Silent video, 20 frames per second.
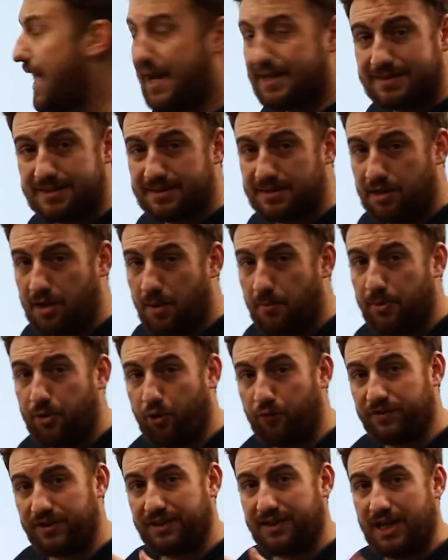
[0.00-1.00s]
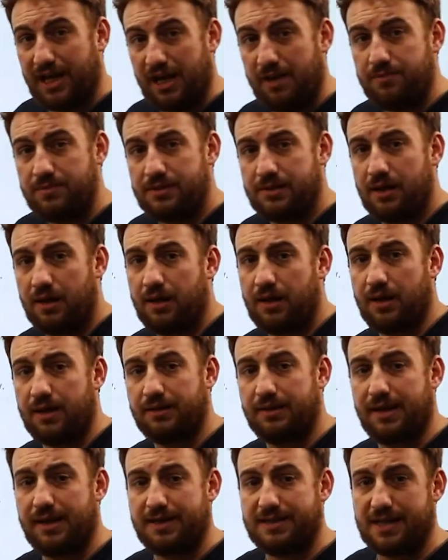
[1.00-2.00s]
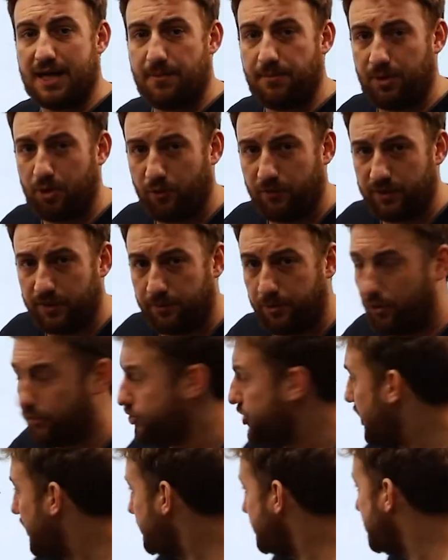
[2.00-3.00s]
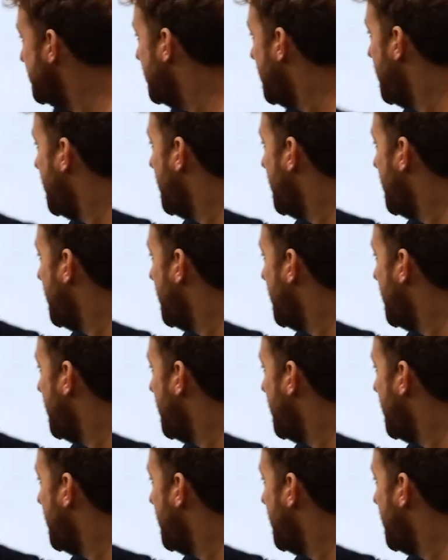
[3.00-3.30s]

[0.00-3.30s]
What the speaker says: is the number of the games. In the example of LeBron James,